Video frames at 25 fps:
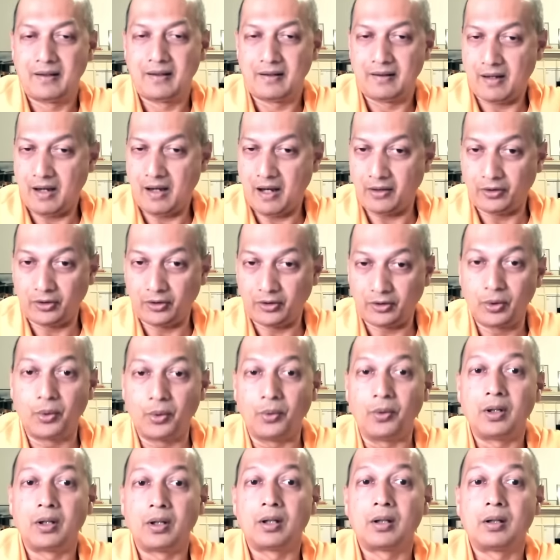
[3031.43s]
And
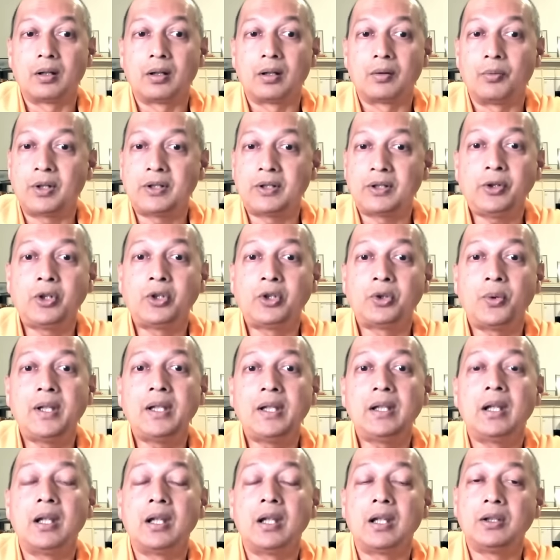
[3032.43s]
so, what you are
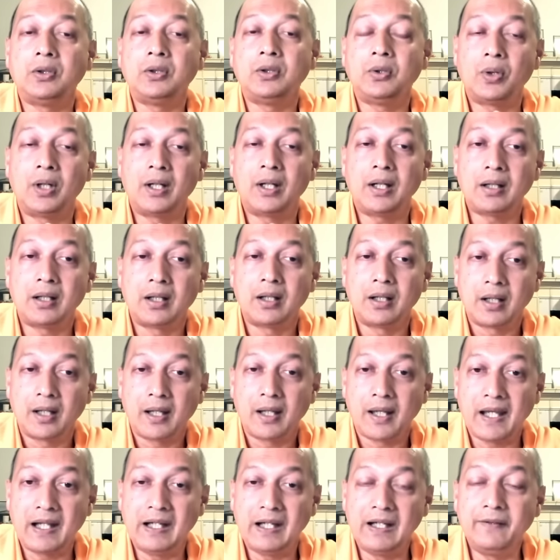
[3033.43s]
doing, you are
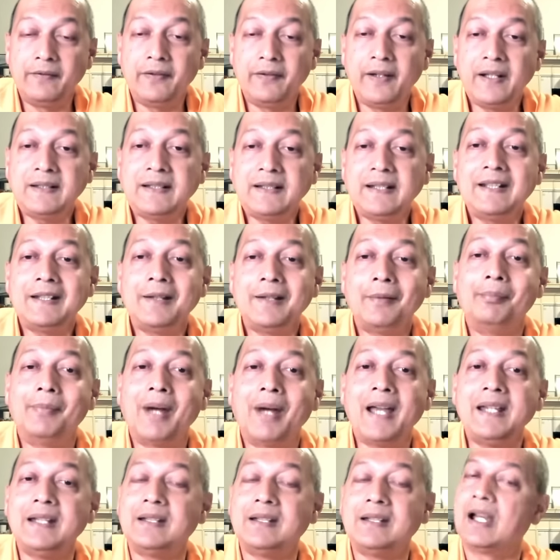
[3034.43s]
elevating the
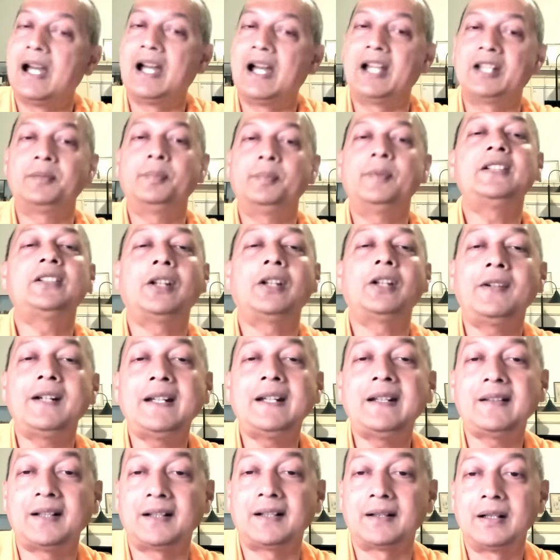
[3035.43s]
mind. Atman is
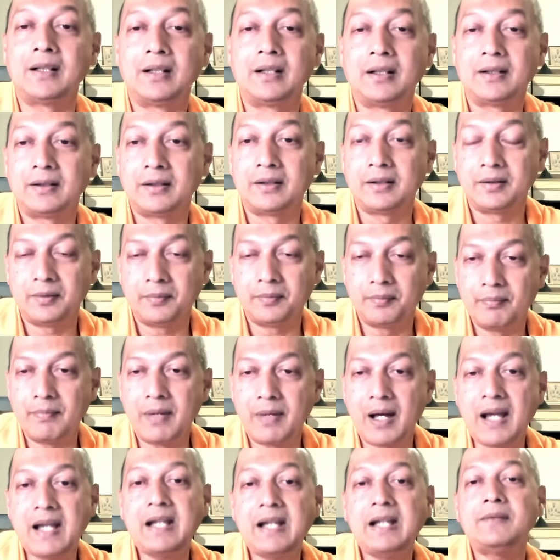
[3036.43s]
already there. The
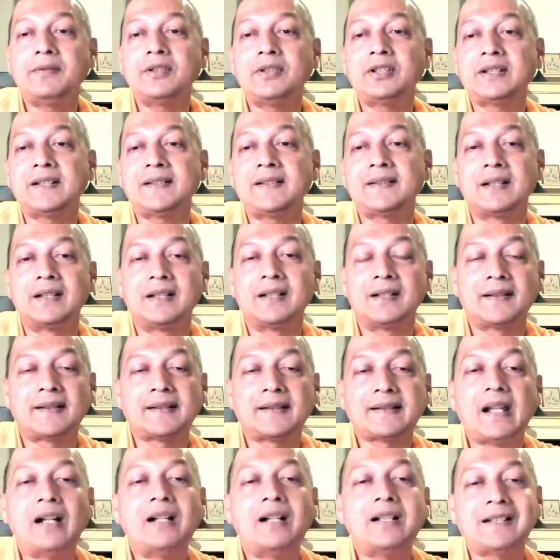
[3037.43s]
mind which is
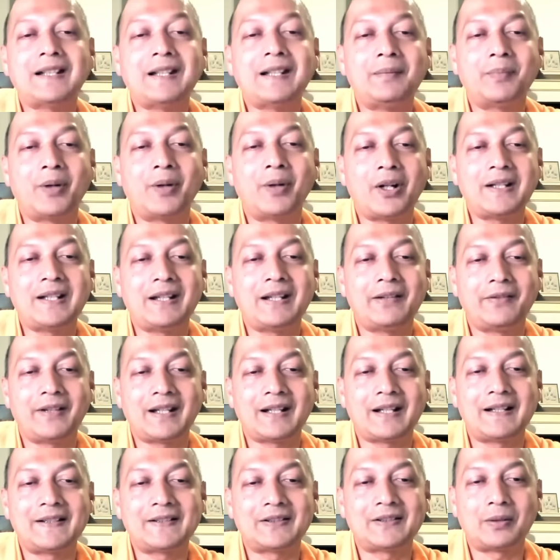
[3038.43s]
sunk in body
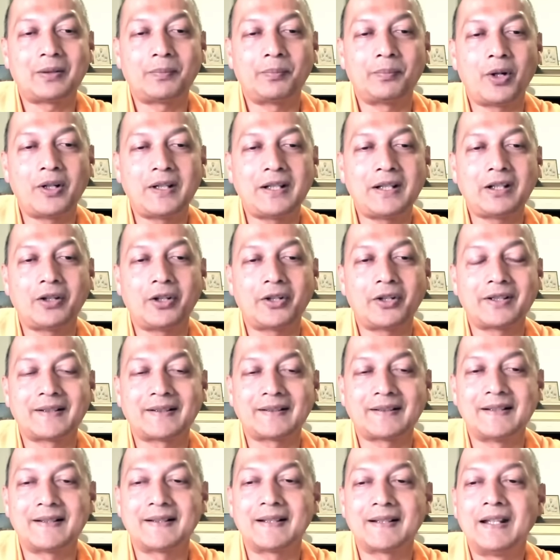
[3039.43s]
awareness or body
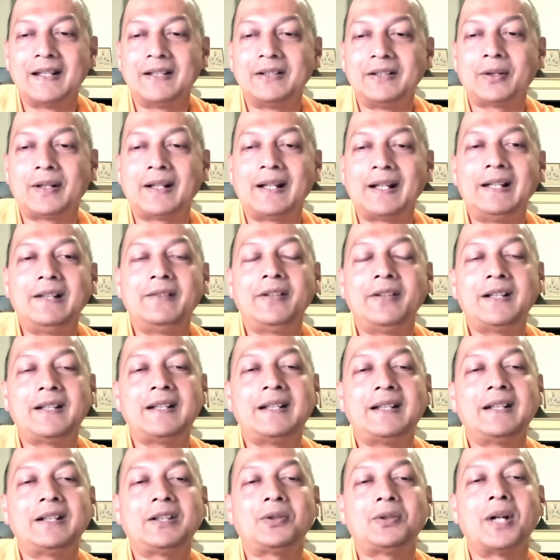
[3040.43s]
consciousness, you are
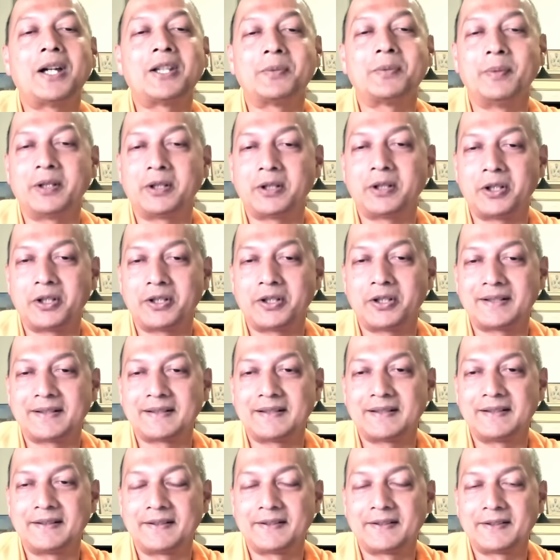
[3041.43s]
elevating it to Atman
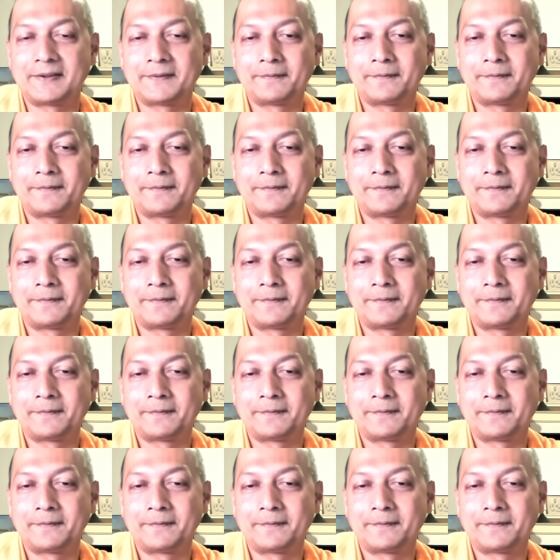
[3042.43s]
consciousness.